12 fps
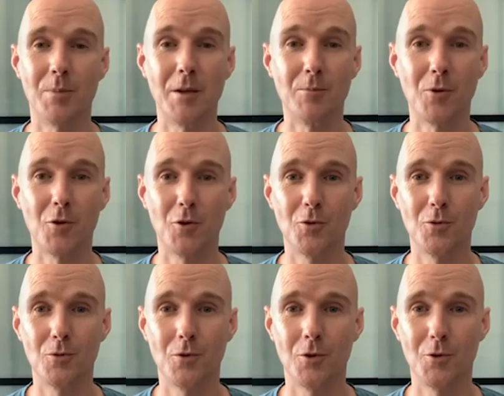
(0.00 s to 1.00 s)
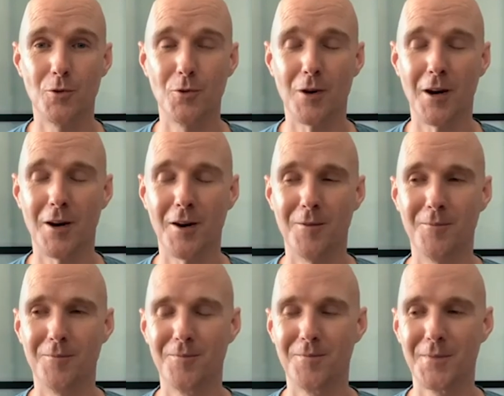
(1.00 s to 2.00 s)
people who
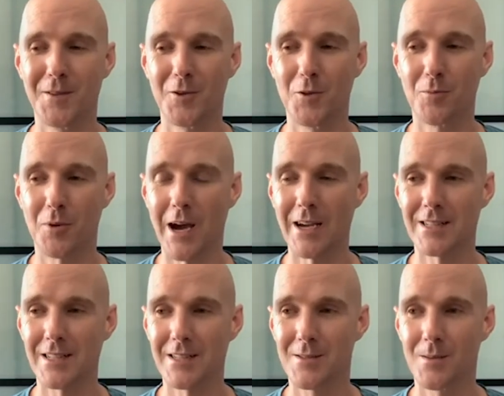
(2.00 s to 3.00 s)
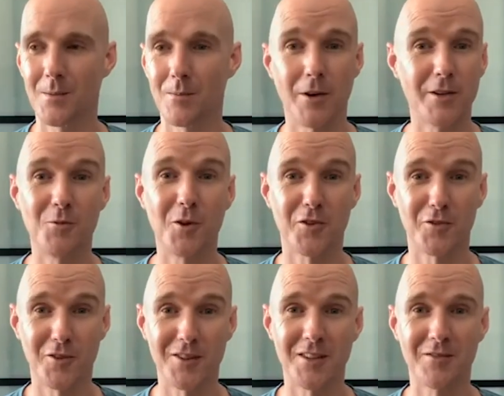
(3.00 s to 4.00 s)
practice
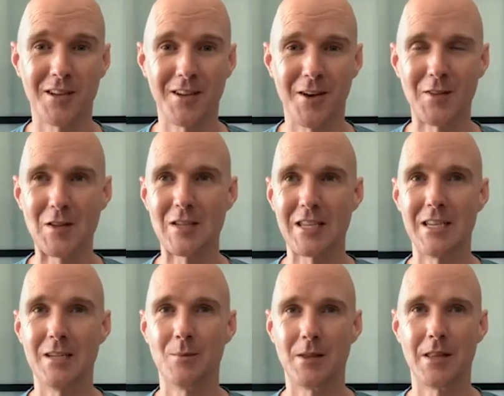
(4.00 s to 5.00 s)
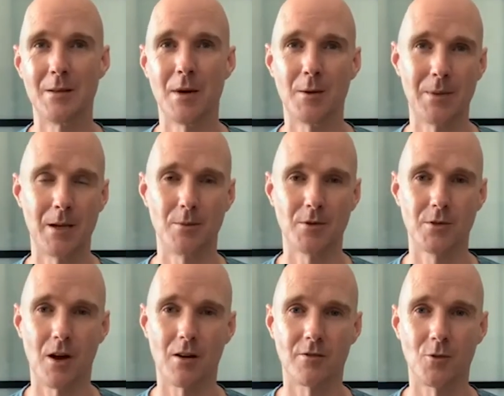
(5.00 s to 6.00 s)
bodywork for a living on the team, and they might be
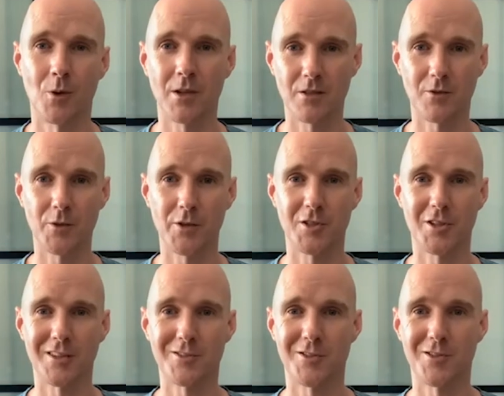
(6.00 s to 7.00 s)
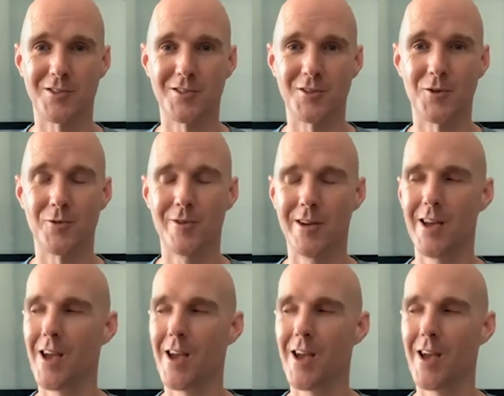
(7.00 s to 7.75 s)
able to offer wonderful suggestions too.